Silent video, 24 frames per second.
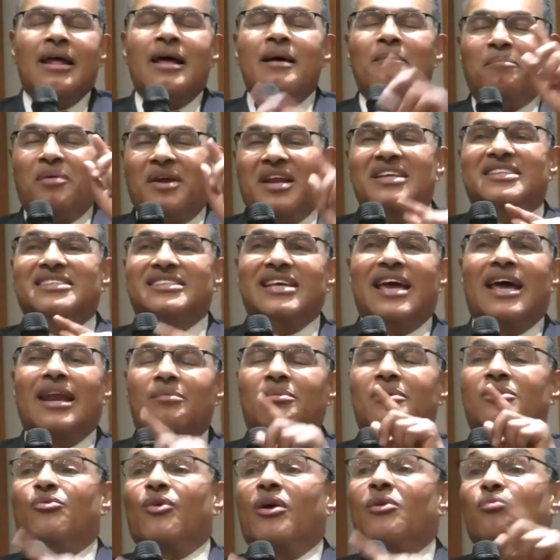But he said it
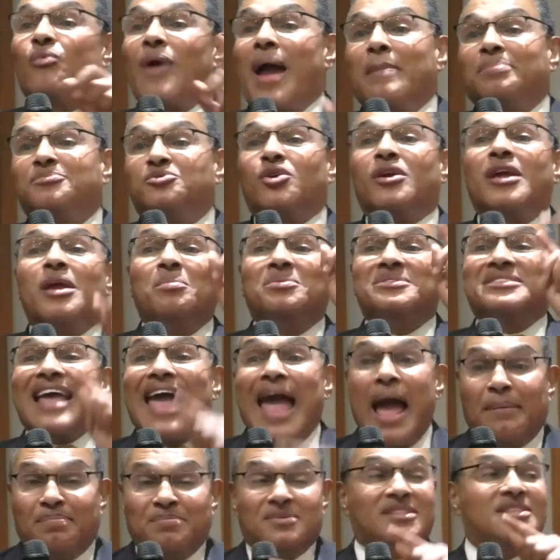with great rapture. He was
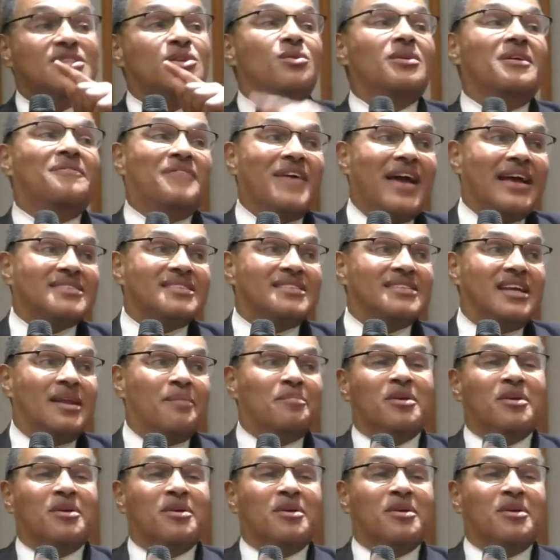absolutely fascinated,